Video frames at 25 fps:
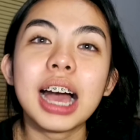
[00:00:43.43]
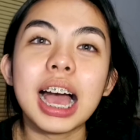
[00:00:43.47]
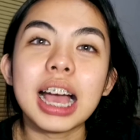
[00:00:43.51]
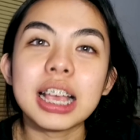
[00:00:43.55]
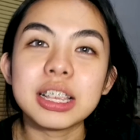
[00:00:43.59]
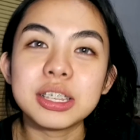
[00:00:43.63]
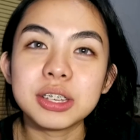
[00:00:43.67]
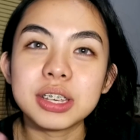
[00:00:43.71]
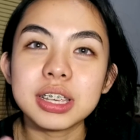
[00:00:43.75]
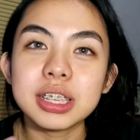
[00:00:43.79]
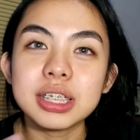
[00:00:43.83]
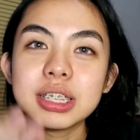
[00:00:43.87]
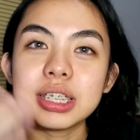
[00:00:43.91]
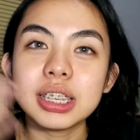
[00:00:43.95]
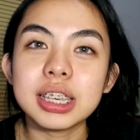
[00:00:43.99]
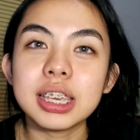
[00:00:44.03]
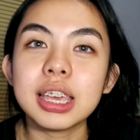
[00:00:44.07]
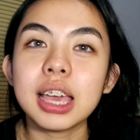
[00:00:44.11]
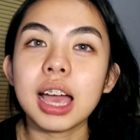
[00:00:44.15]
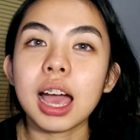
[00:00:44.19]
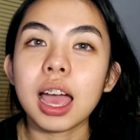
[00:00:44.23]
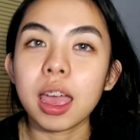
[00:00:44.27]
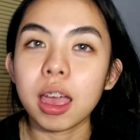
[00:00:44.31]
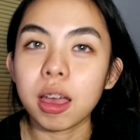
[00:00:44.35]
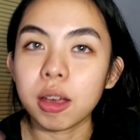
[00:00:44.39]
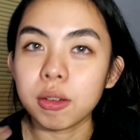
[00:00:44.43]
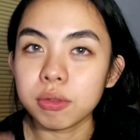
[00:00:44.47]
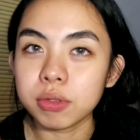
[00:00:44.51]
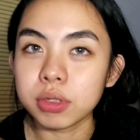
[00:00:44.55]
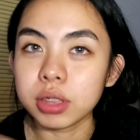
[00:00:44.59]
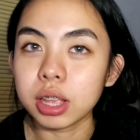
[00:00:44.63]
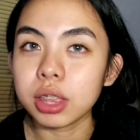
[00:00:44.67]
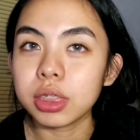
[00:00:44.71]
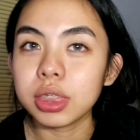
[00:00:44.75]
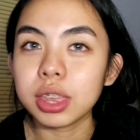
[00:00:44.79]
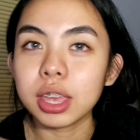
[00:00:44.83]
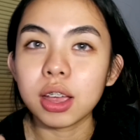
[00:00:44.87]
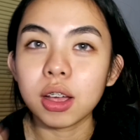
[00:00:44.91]
As you can see, I have
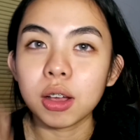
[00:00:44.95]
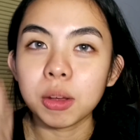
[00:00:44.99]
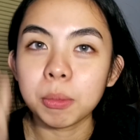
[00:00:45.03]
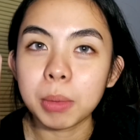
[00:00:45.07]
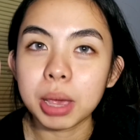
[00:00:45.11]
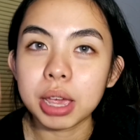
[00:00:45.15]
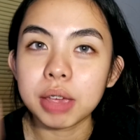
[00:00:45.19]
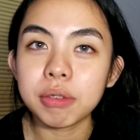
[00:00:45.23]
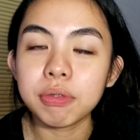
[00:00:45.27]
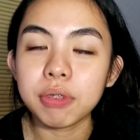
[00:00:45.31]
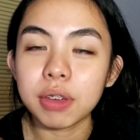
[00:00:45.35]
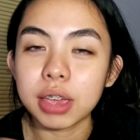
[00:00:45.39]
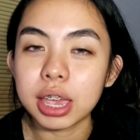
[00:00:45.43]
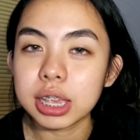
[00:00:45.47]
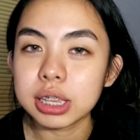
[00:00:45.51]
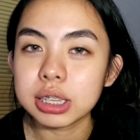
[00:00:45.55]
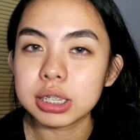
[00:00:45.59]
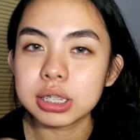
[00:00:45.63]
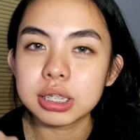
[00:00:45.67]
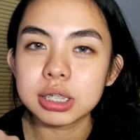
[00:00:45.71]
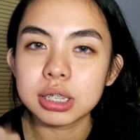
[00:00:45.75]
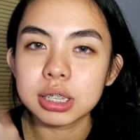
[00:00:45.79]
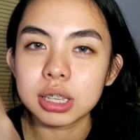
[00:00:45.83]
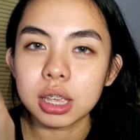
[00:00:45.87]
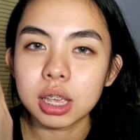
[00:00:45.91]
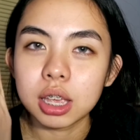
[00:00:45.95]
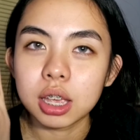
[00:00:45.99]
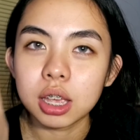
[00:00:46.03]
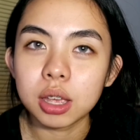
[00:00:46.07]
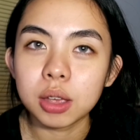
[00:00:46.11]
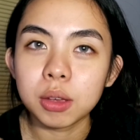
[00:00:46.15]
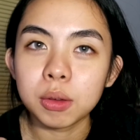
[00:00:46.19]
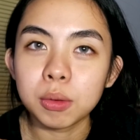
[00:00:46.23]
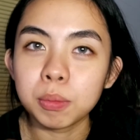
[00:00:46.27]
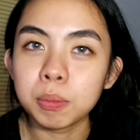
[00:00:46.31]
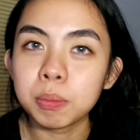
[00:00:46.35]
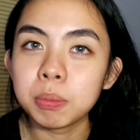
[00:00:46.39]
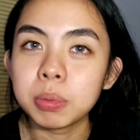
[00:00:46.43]
nothing on my face.
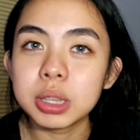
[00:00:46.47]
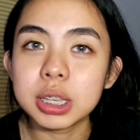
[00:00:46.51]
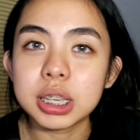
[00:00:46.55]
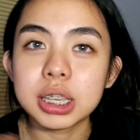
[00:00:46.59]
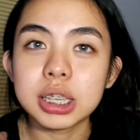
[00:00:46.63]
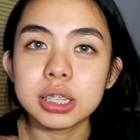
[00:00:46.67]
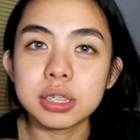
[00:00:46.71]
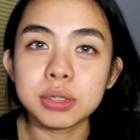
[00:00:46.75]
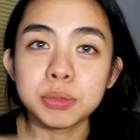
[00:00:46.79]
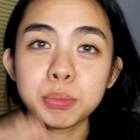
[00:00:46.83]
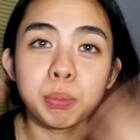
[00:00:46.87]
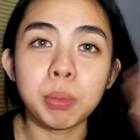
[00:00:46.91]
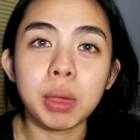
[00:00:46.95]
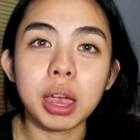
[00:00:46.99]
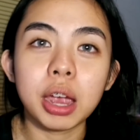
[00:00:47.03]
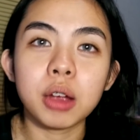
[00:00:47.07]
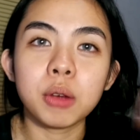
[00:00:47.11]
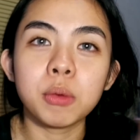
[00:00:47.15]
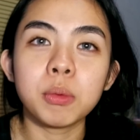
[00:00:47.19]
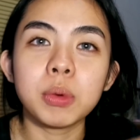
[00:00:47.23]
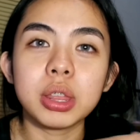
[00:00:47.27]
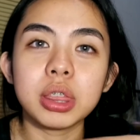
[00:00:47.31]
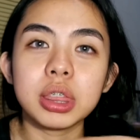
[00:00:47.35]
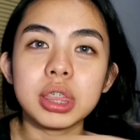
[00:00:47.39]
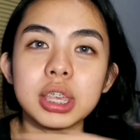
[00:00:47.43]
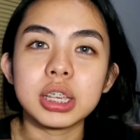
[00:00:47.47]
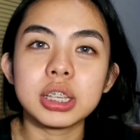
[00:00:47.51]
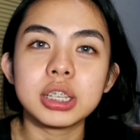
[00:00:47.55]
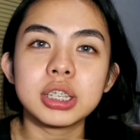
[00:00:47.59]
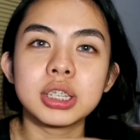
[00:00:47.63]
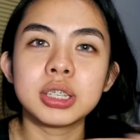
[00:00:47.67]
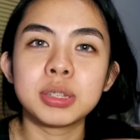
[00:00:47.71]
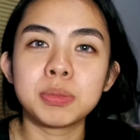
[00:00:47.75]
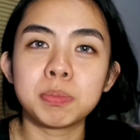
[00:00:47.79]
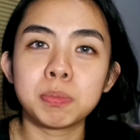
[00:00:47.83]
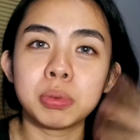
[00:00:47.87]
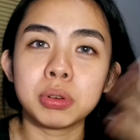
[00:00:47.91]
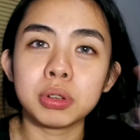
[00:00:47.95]
Please bear with
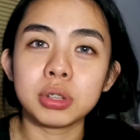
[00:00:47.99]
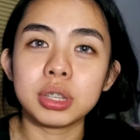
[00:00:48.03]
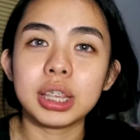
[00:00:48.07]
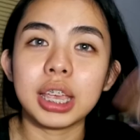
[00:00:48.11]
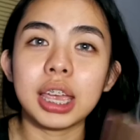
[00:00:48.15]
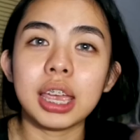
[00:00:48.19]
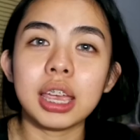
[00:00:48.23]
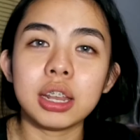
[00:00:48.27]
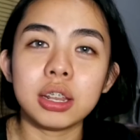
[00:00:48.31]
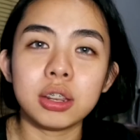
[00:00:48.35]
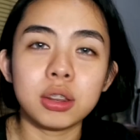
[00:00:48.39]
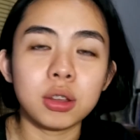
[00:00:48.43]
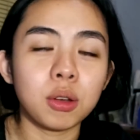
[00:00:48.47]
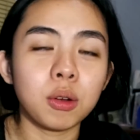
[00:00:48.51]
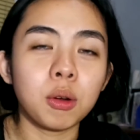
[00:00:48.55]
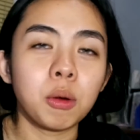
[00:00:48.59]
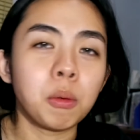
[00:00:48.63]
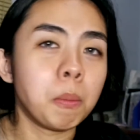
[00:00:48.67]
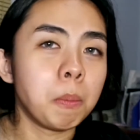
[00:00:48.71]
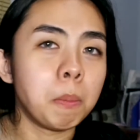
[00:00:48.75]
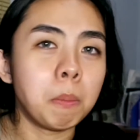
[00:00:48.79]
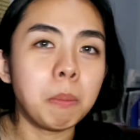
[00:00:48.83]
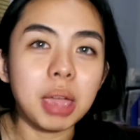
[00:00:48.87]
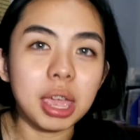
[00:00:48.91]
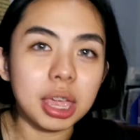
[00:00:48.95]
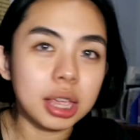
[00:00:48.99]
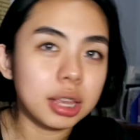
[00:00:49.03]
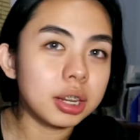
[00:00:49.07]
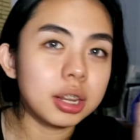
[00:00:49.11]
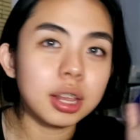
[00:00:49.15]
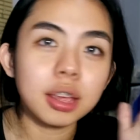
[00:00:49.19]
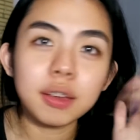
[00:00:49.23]
this potato baked